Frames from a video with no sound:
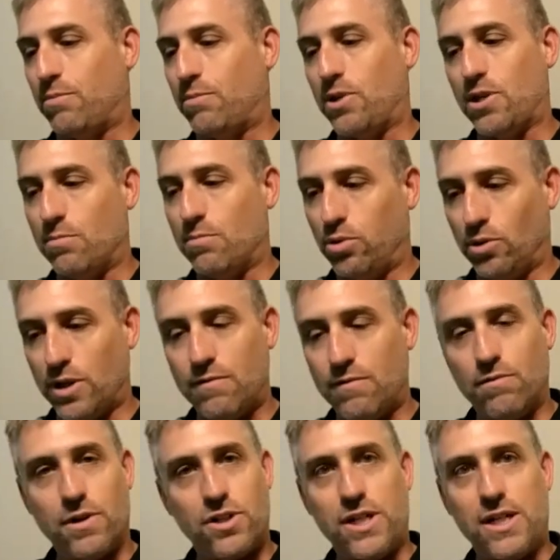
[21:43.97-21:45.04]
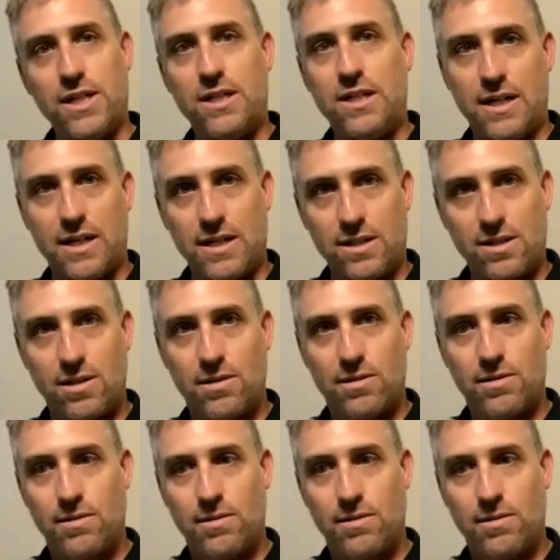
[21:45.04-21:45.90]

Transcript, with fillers: but you believe what she does.